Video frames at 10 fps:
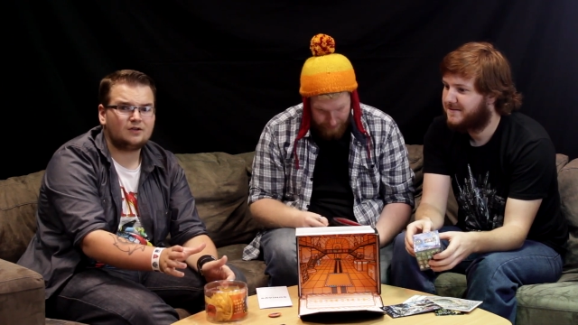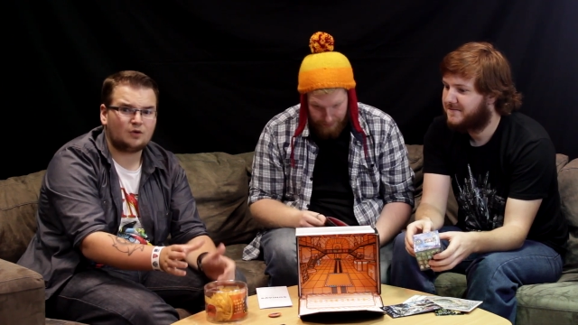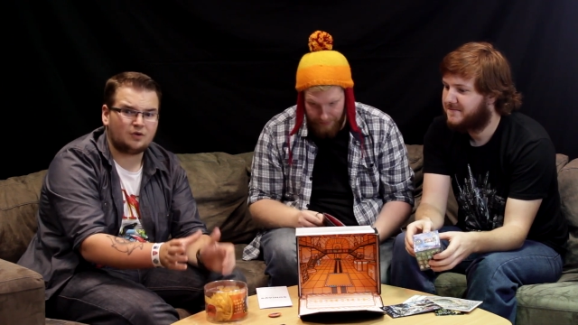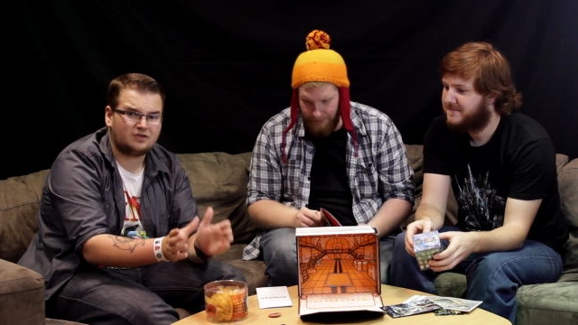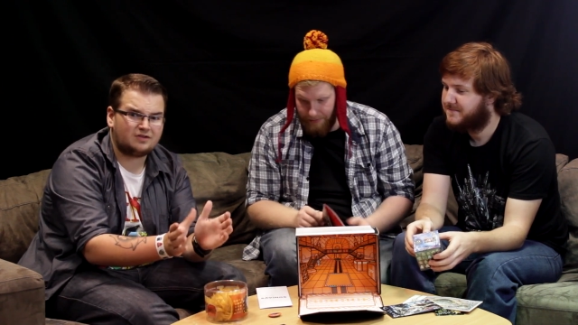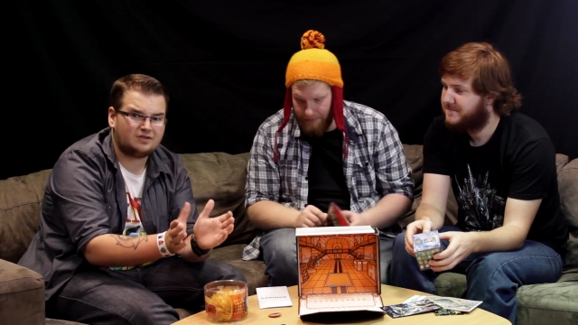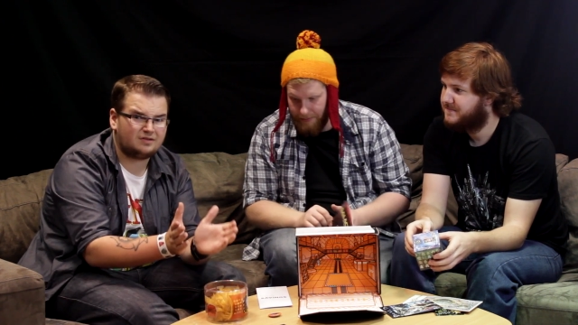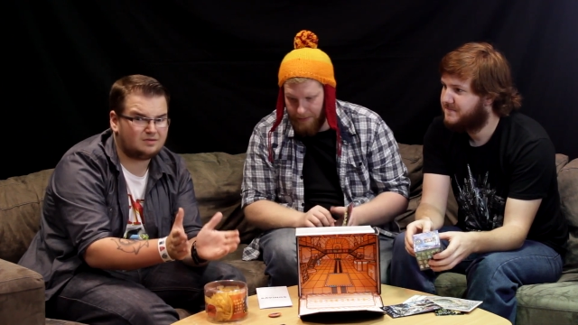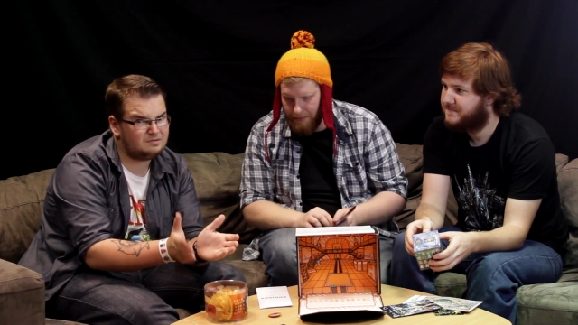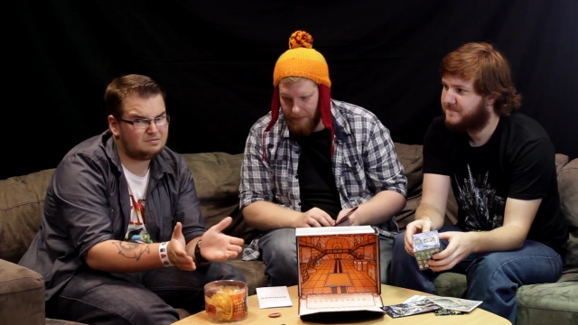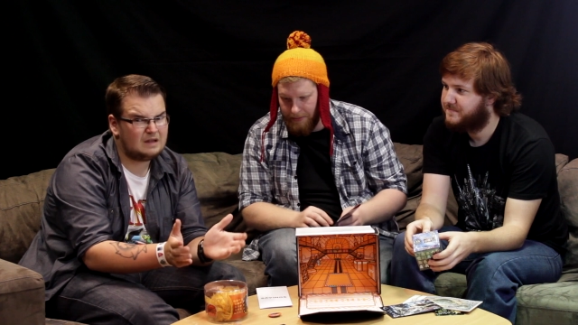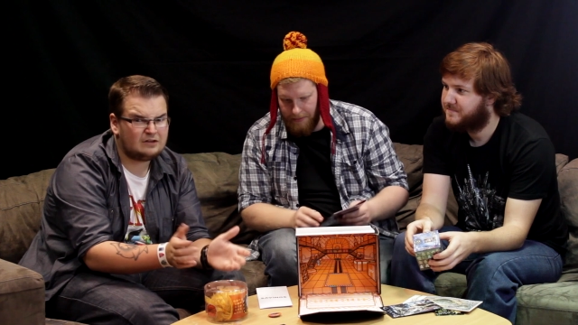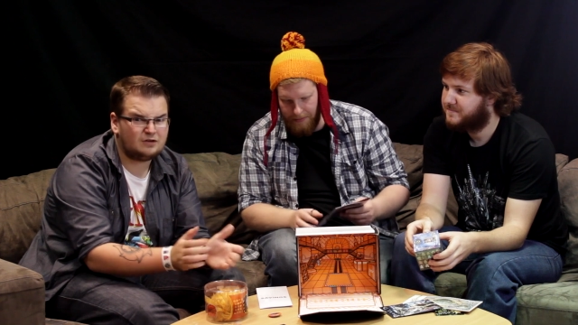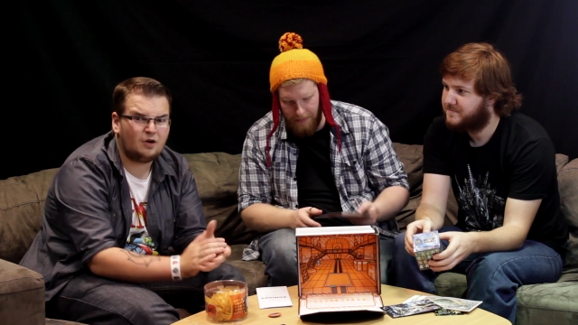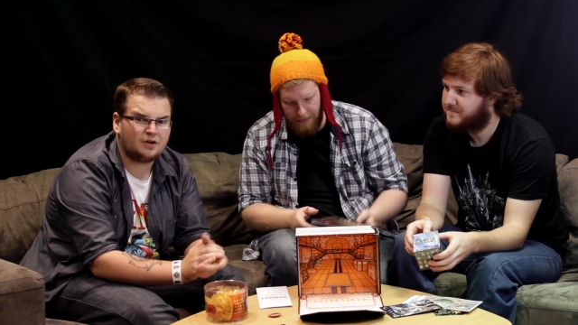Speaker 1: So it's,
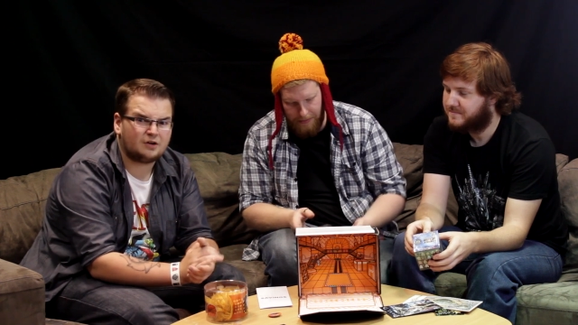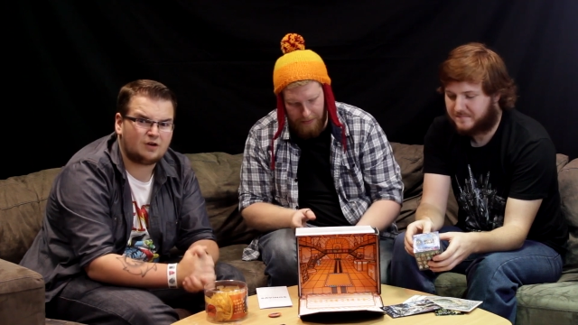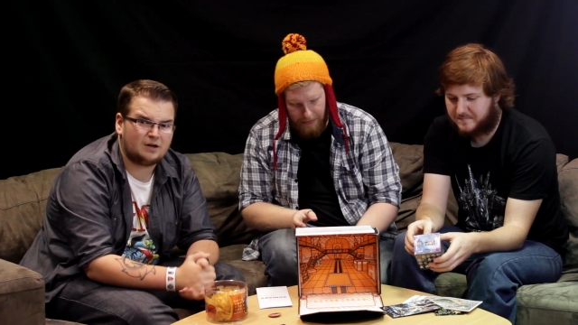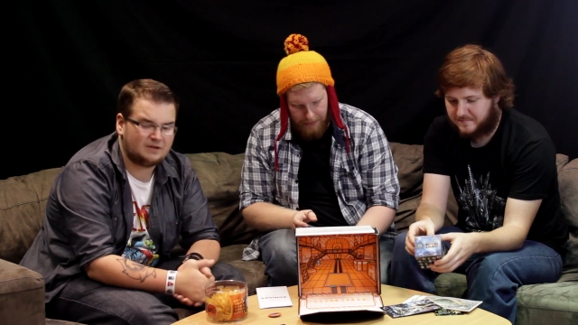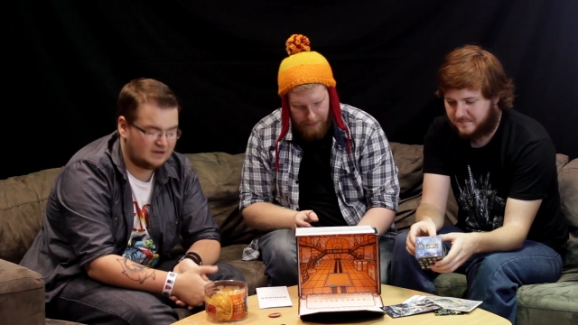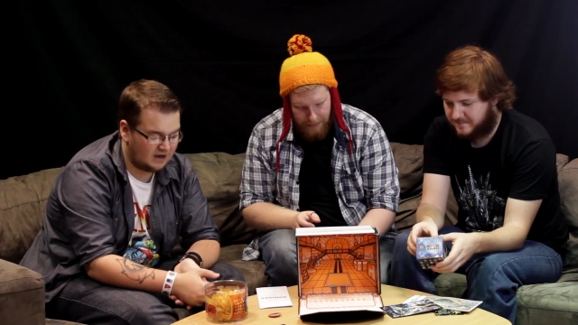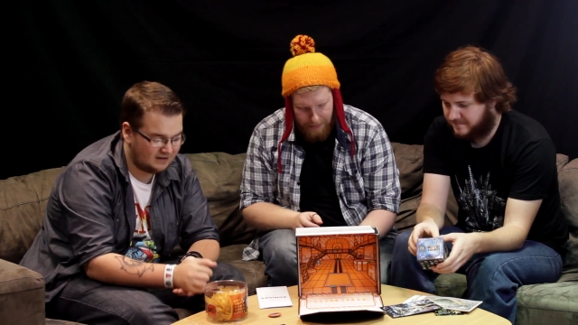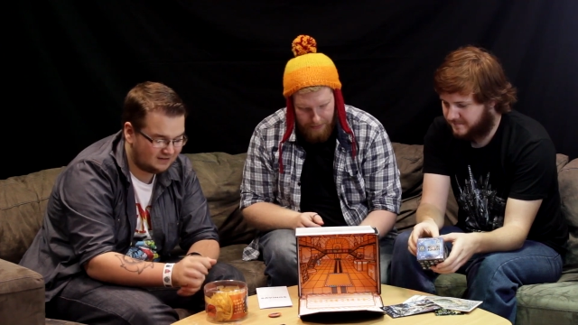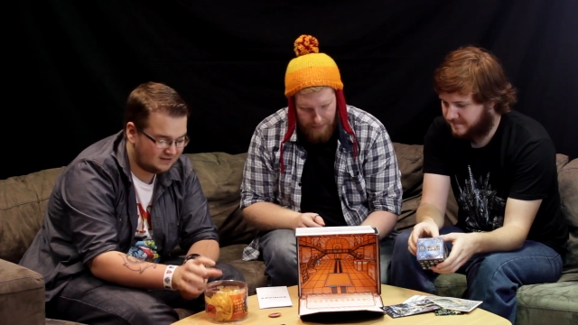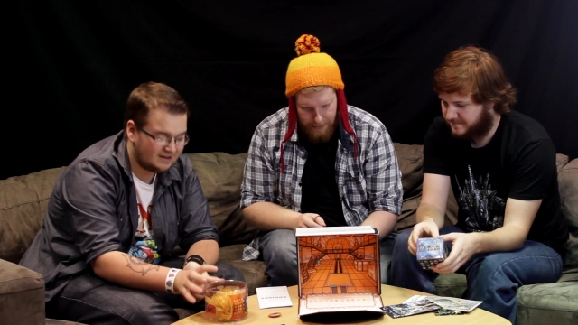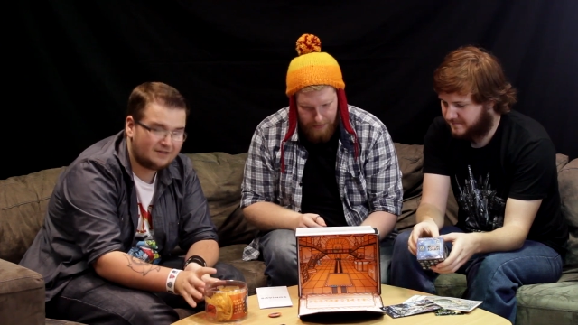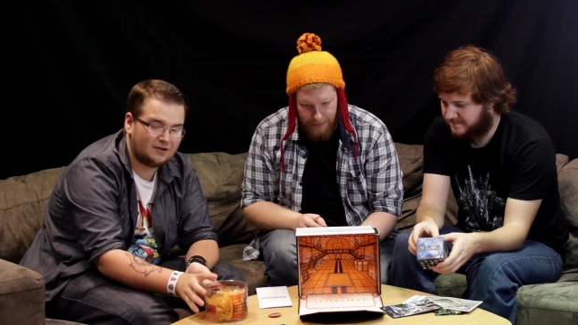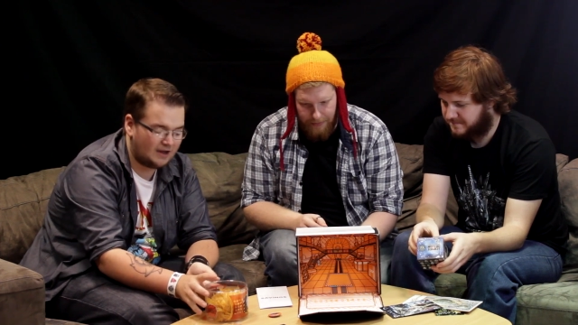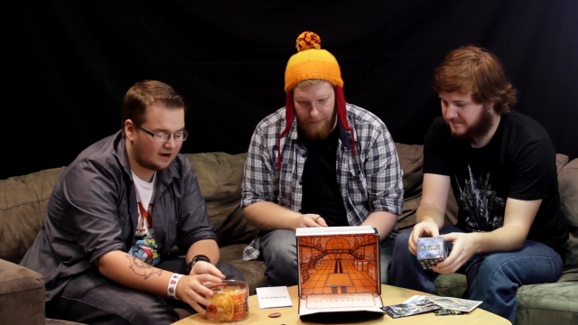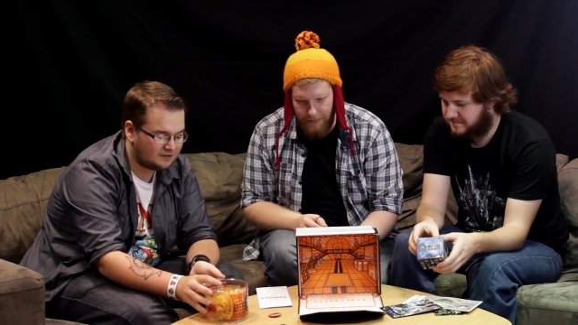it's not incredibly nice for
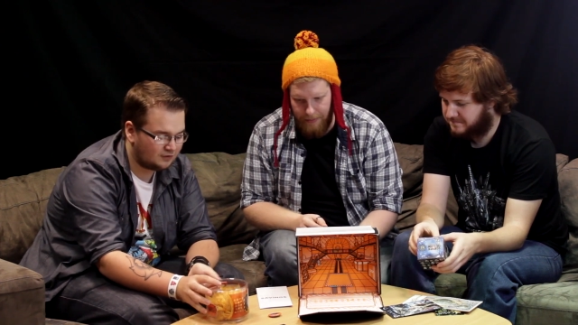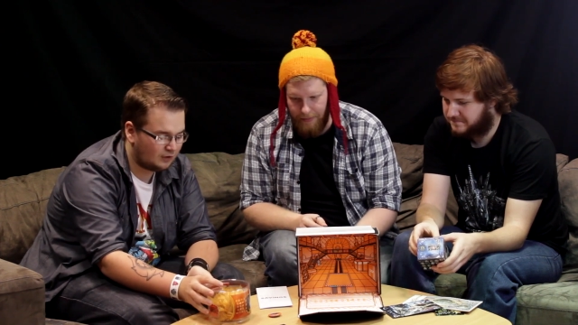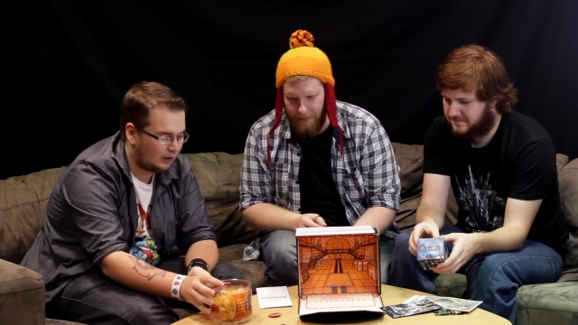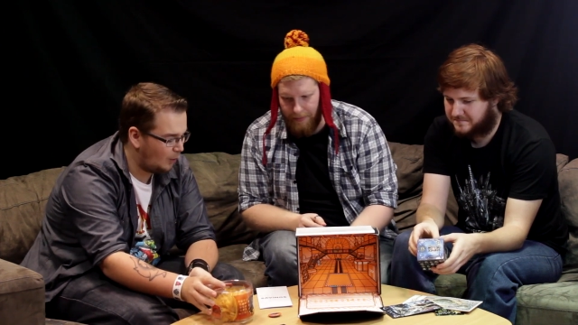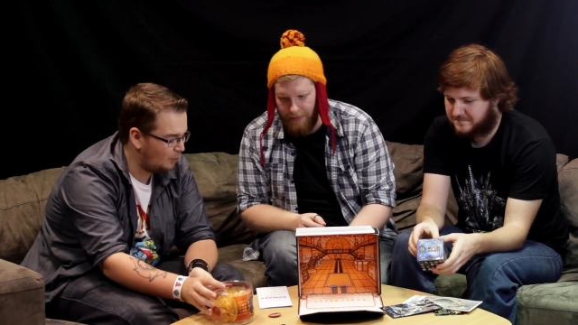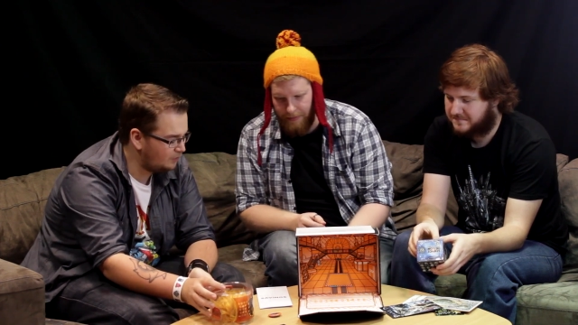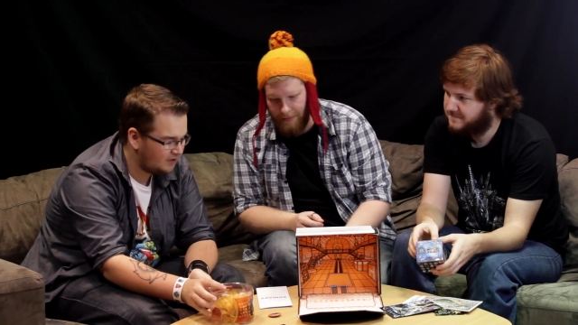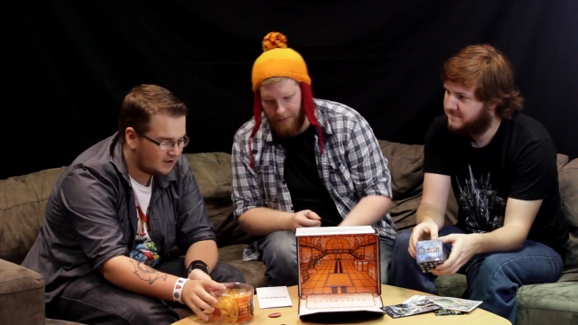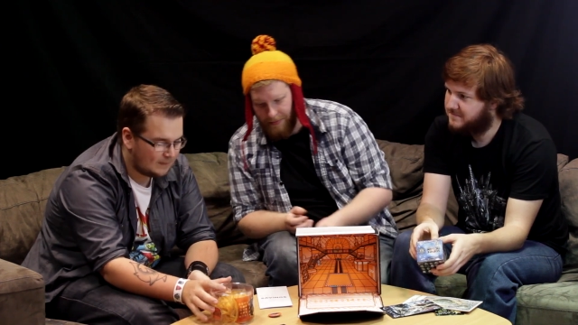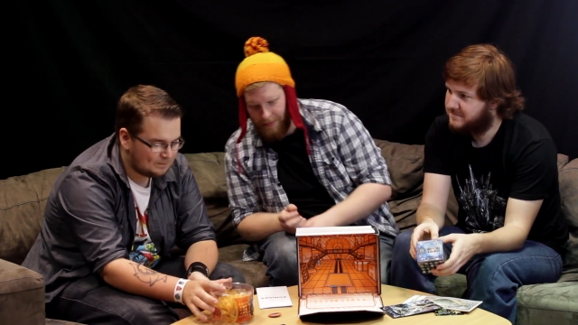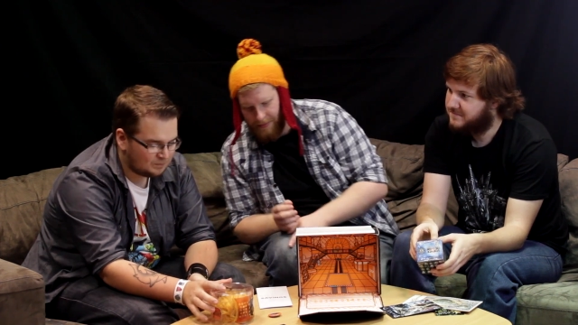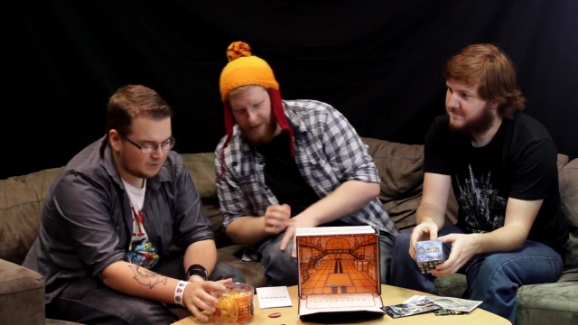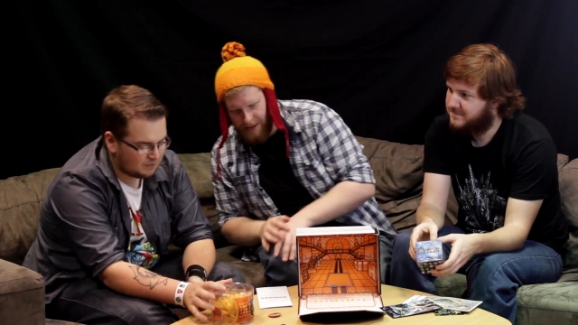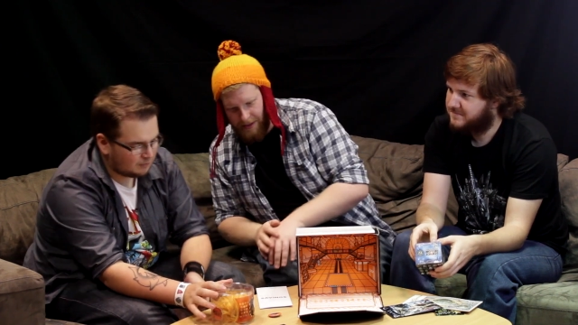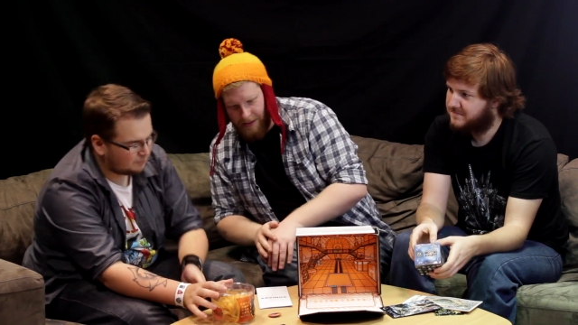the actors to hold.
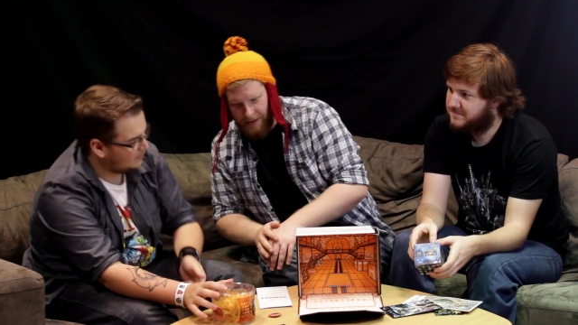But that was